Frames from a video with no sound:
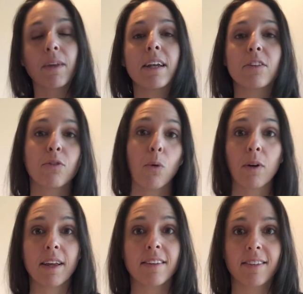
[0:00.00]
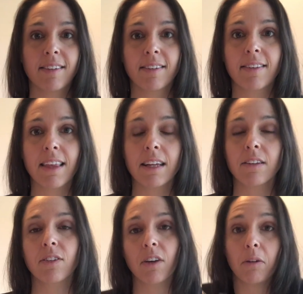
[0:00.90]
and it's 4 days since then,
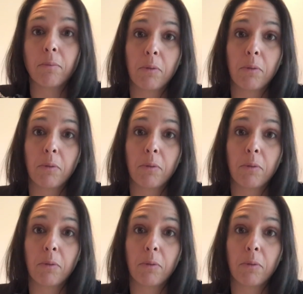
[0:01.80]
so